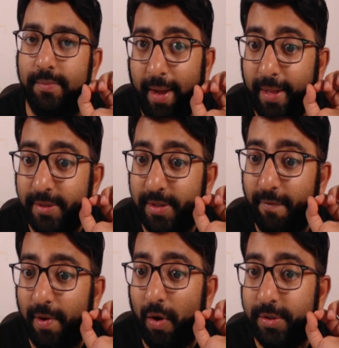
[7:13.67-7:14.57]
Hence,
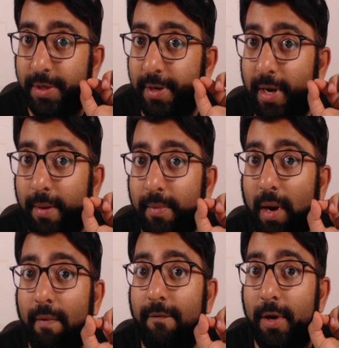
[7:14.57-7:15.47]
the velocity time
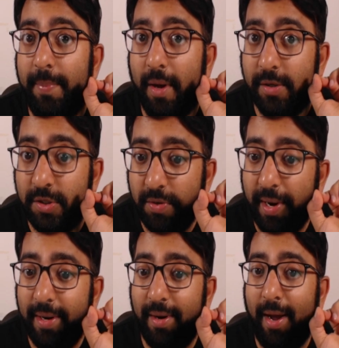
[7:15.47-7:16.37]
graph will be a
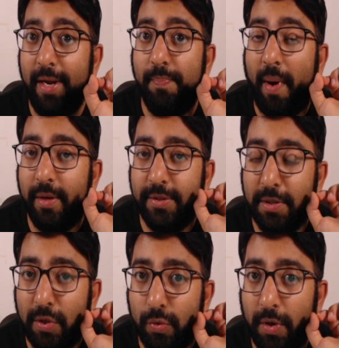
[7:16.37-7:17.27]
straight line
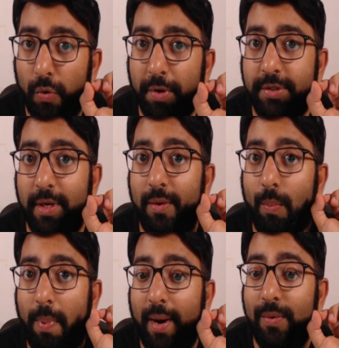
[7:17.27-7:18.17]
passing through the origin
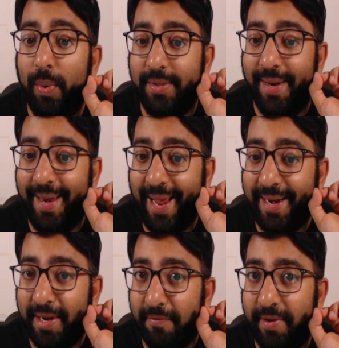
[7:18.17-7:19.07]
but with a
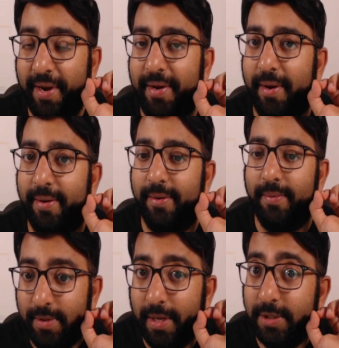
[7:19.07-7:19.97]
negative gradient.
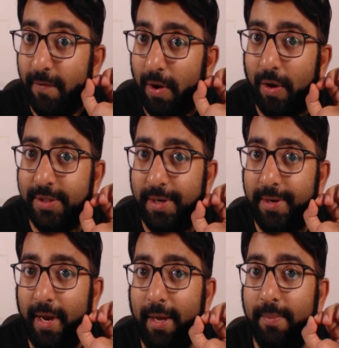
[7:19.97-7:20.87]
This velocity
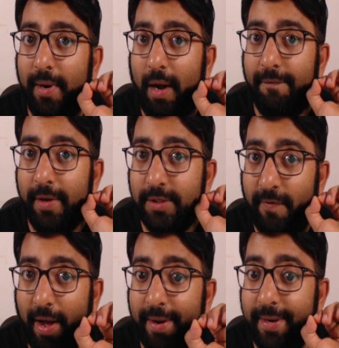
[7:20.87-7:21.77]
time graph is
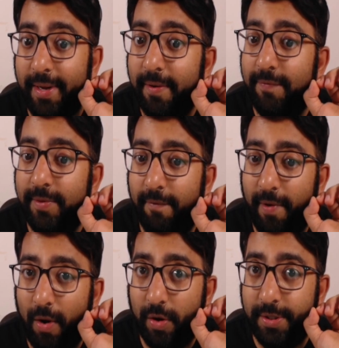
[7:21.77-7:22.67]
valid if the
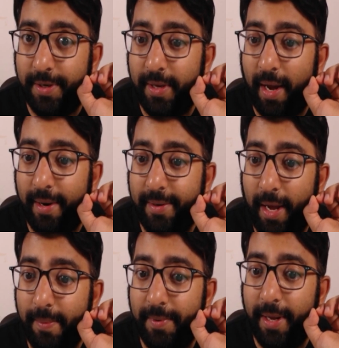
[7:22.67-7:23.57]
velocity at
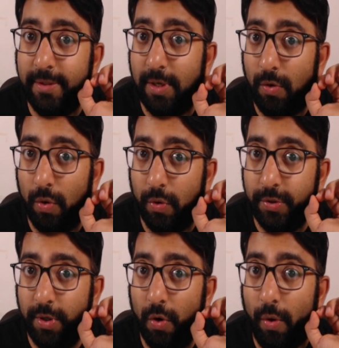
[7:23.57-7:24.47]
time t is equal to
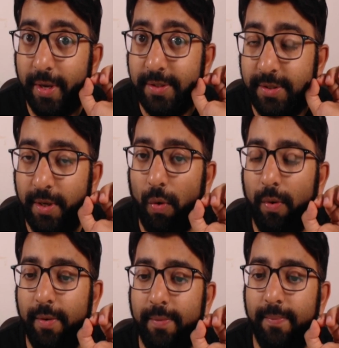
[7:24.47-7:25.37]
0 is 0.
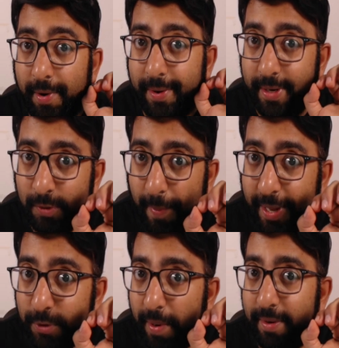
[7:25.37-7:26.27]
For a
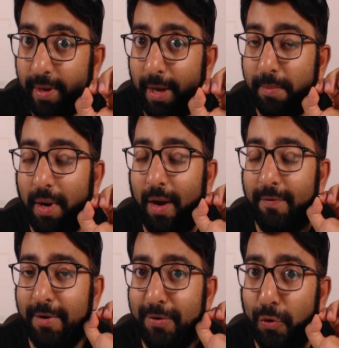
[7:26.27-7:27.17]
displacement time
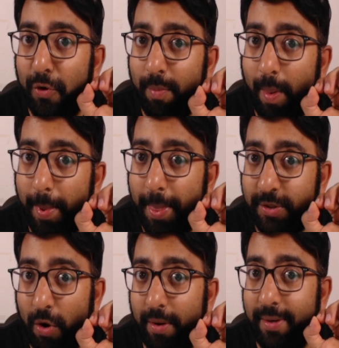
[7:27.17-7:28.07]
graph, do remember the
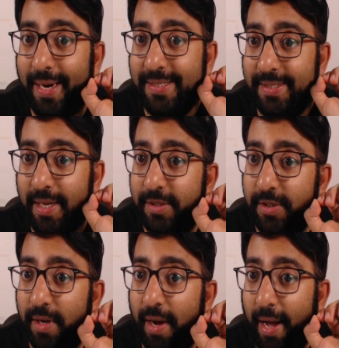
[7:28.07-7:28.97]
shortcut. Since
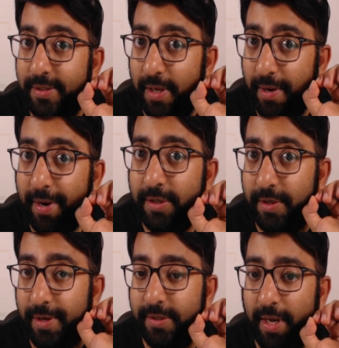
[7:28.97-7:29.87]
the
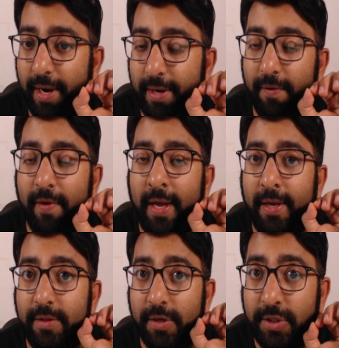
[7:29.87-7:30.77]
acceleration is negative,
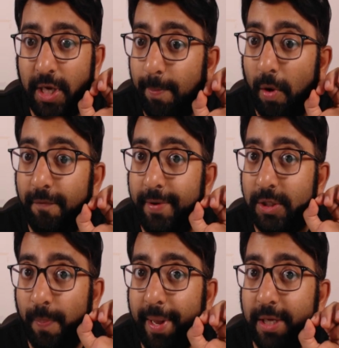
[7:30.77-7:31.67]
the shape of
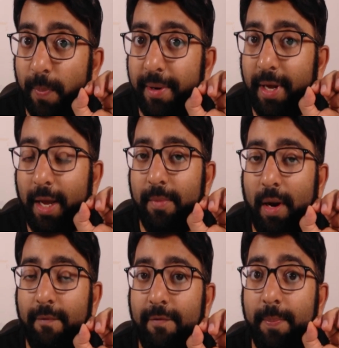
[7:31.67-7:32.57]
displacement time
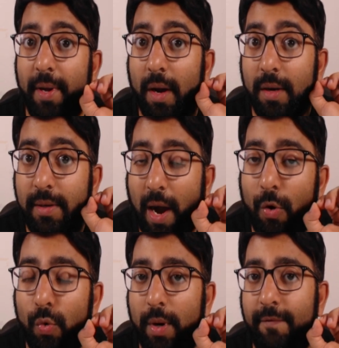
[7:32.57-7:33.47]
graph will be a
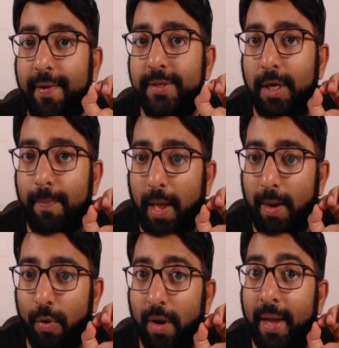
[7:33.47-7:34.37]
downward facing
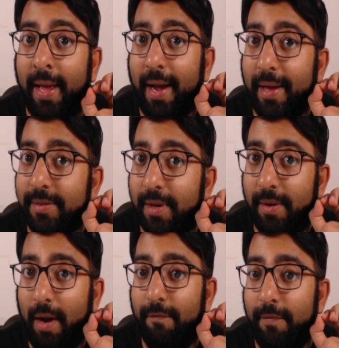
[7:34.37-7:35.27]
parabola and the
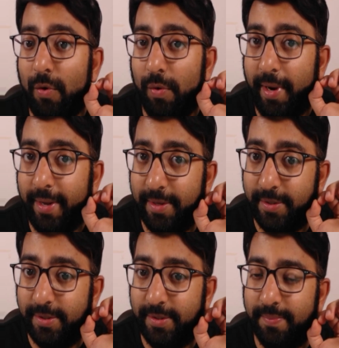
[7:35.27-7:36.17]
graph will look like
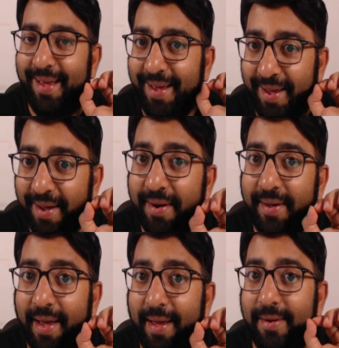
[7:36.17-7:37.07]
this. Here
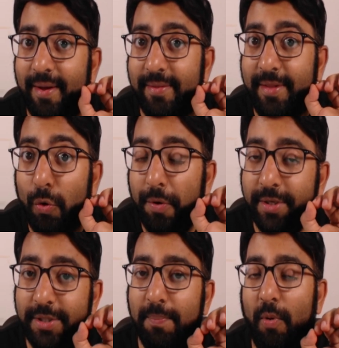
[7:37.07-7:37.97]
again, the
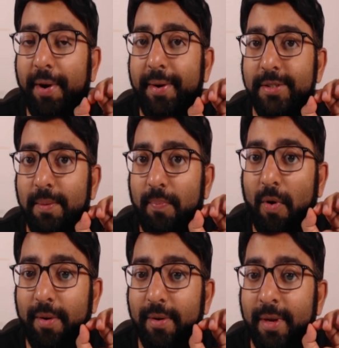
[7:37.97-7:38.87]
origin point is
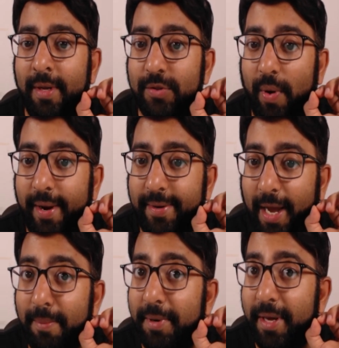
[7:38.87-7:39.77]
important. So at
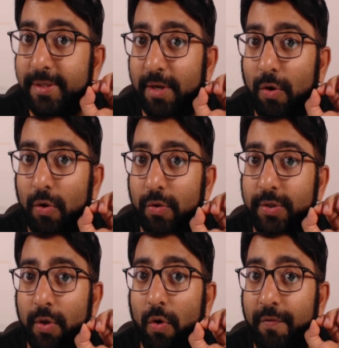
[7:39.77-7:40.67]
time t is equal to
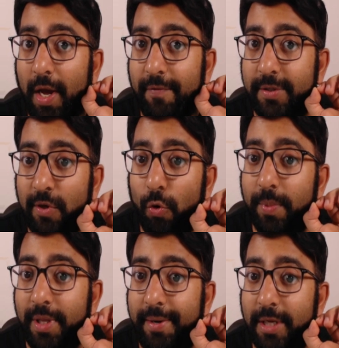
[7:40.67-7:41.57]
0, we have
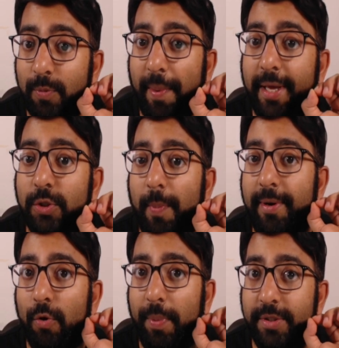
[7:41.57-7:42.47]
assumed the
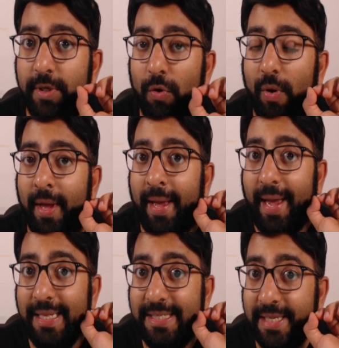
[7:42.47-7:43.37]
displacement to be 0.
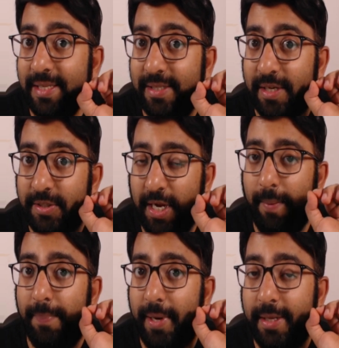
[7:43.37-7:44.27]
And since the
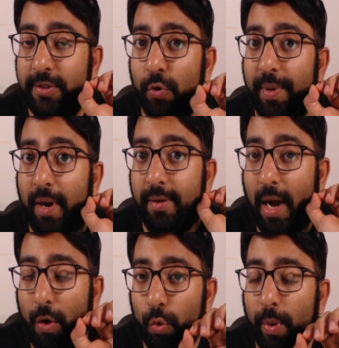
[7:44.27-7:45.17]
shape needs to be a
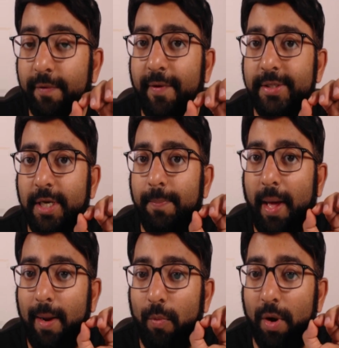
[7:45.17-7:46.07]
downward facing
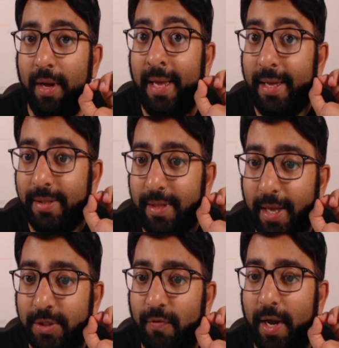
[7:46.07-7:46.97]
parabola,
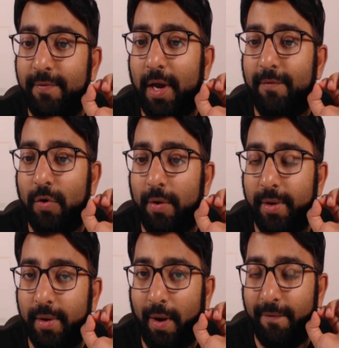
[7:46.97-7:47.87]
that's why we have drawn
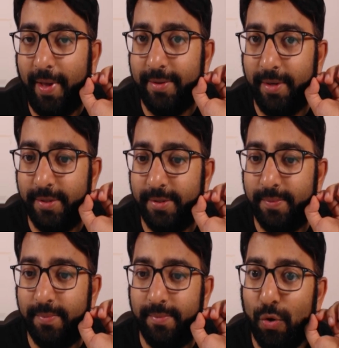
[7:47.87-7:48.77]
a graph like this.
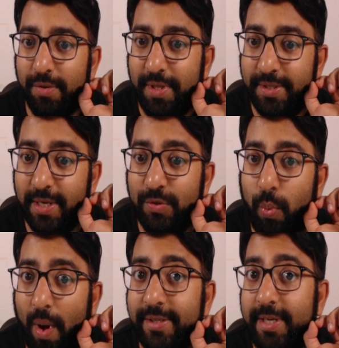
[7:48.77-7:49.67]
So this is
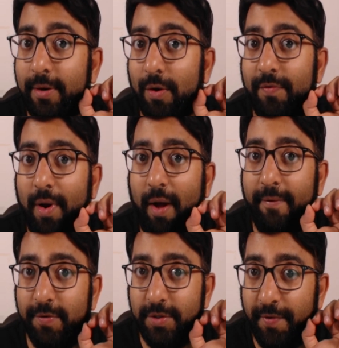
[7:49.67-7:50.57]
one set of
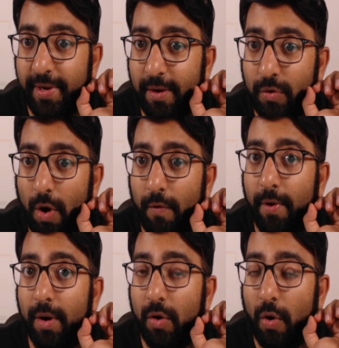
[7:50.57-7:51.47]
graphs which we can draw
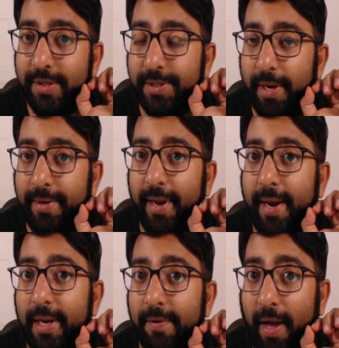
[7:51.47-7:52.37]
for a constant
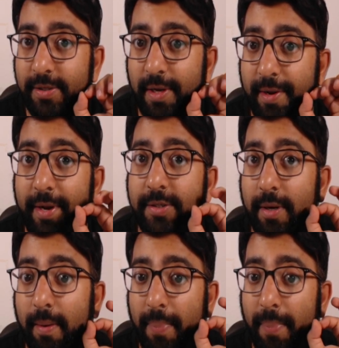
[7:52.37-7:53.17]
negative acceleration.